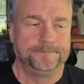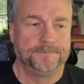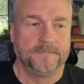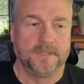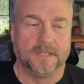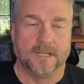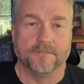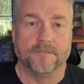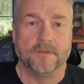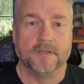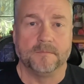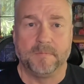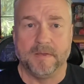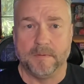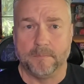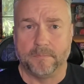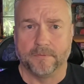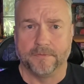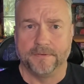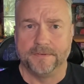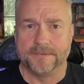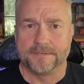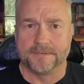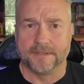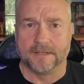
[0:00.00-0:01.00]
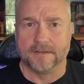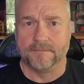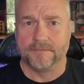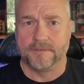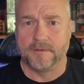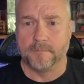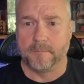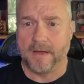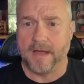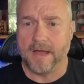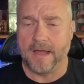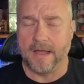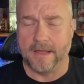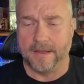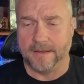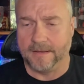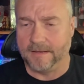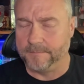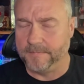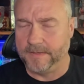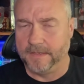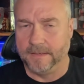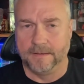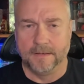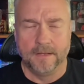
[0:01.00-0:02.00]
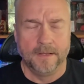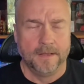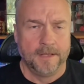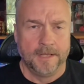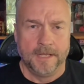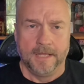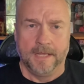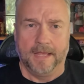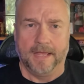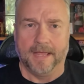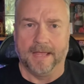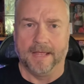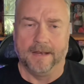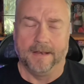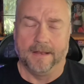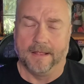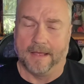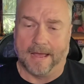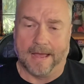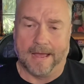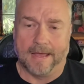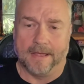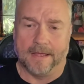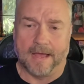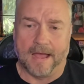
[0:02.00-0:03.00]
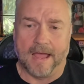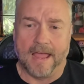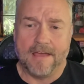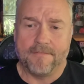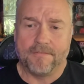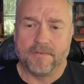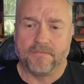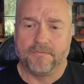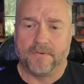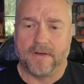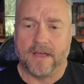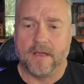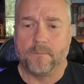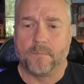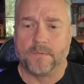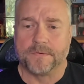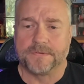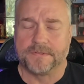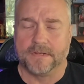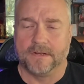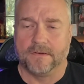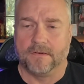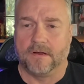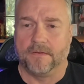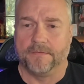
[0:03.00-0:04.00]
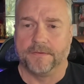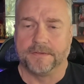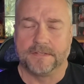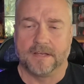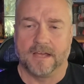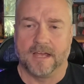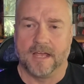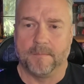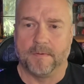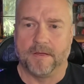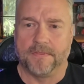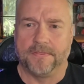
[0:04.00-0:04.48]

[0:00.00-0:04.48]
giving people incentive to buy. I mean, and I have a 5% all the time.